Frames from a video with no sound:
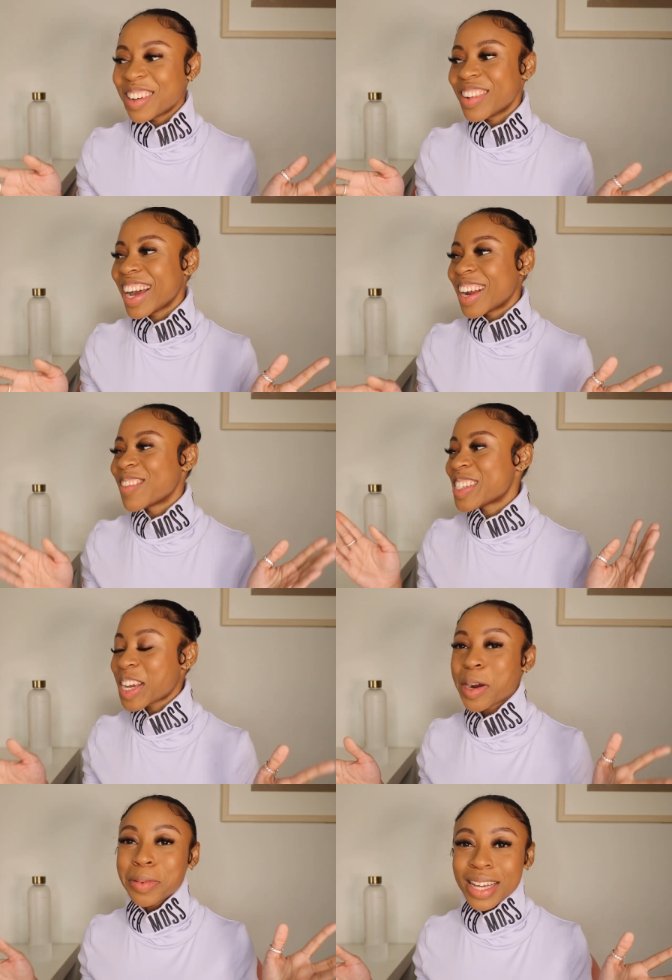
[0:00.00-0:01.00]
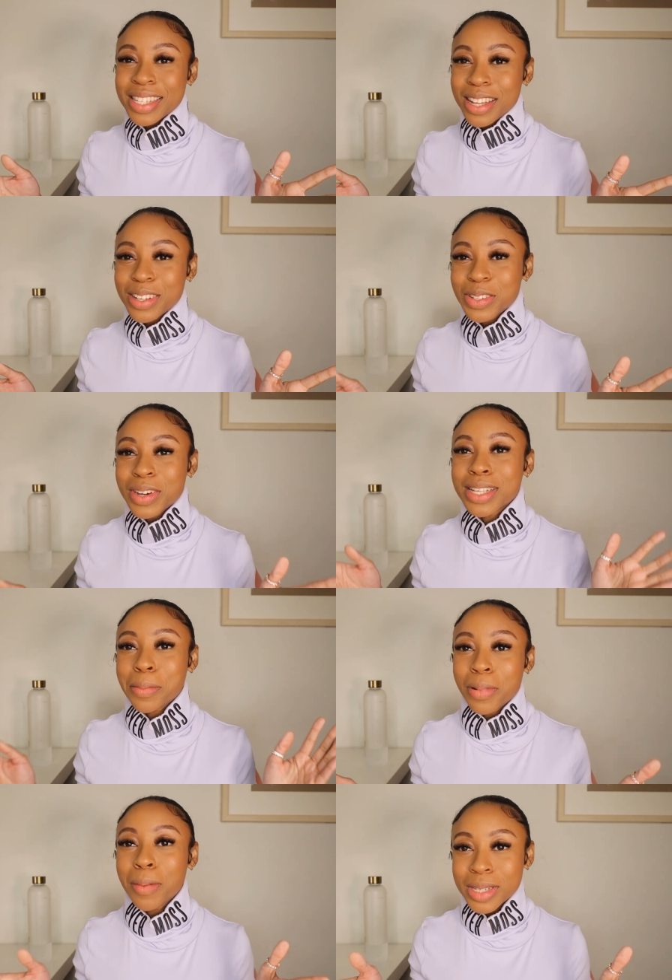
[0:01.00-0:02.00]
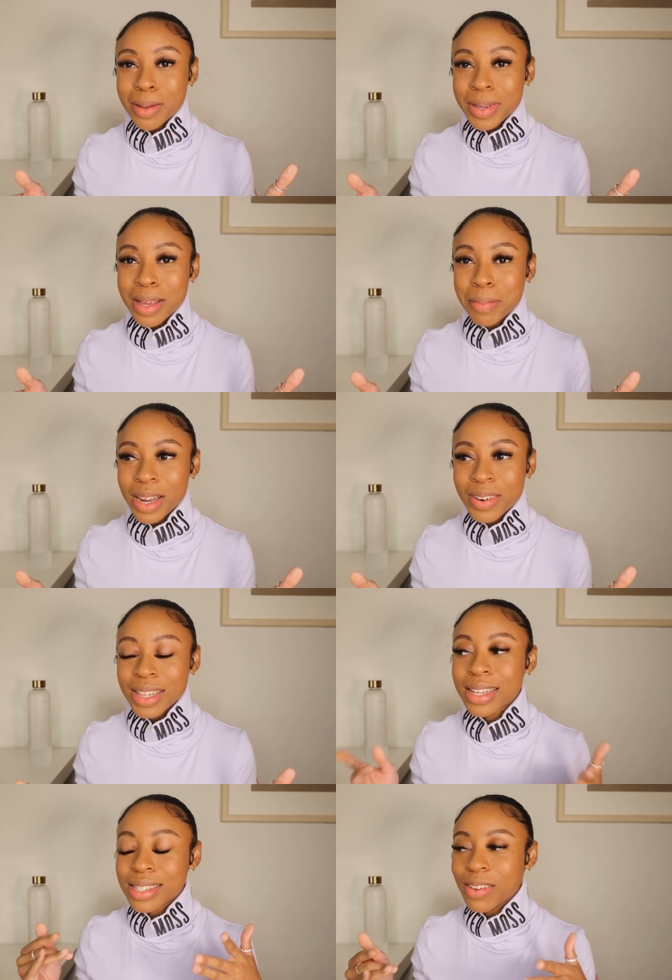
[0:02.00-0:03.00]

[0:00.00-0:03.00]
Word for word: oh my god, I'm terrible at telling stories. I promise I'm gonna get better at this,